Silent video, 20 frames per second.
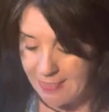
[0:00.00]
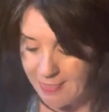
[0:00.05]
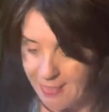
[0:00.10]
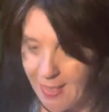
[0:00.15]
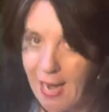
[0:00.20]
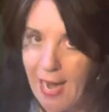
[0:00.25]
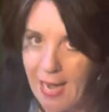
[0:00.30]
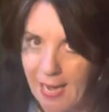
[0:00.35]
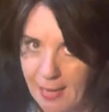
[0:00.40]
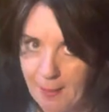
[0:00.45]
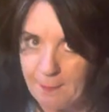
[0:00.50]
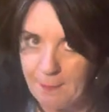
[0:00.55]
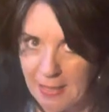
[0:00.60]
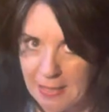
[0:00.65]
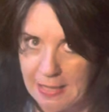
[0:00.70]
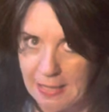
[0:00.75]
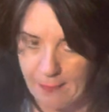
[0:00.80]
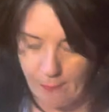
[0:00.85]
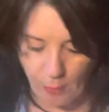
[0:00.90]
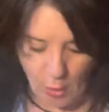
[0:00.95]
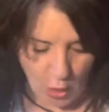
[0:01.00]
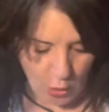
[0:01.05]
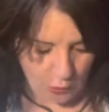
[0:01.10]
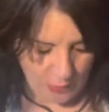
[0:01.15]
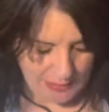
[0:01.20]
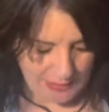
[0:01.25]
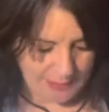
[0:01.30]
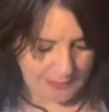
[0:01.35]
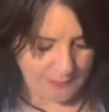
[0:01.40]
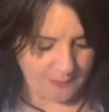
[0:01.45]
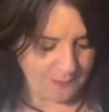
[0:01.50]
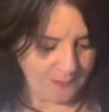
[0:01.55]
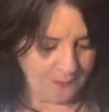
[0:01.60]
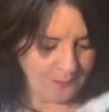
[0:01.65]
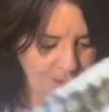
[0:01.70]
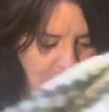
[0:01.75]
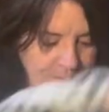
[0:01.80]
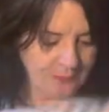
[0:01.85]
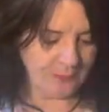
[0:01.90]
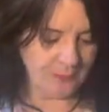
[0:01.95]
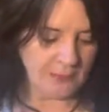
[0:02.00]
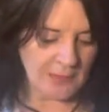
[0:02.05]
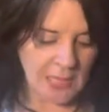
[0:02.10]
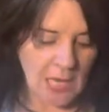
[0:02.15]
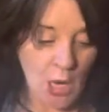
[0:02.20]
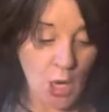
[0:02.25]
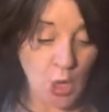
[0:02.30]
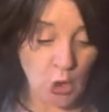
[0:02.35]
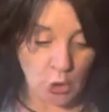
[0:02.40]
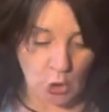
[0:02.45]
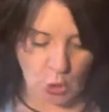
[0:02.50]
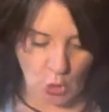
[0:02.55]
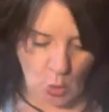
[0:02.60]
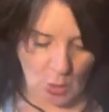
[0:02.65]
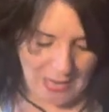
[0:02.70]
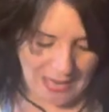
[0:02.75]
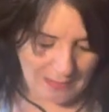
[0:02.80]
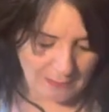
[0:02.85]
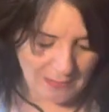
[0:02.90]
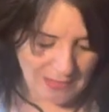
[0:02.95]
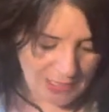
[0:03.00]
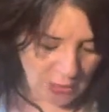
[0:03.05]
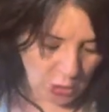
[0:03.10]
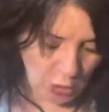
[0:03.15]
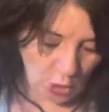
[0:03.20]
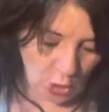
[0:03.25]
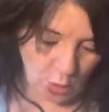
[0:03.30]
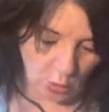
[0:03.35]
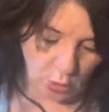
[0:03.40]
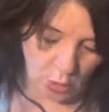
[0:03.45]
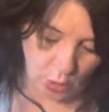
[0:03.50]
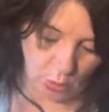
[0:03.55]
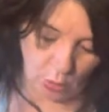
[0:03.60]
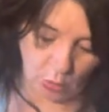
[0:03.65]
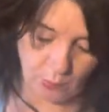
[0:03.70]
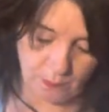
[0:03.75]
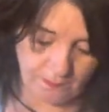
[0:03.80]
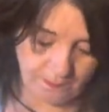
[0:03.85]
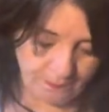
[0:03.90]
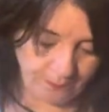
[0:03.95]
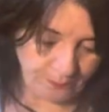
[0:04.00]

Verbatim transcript: that I am making progress. So let me show you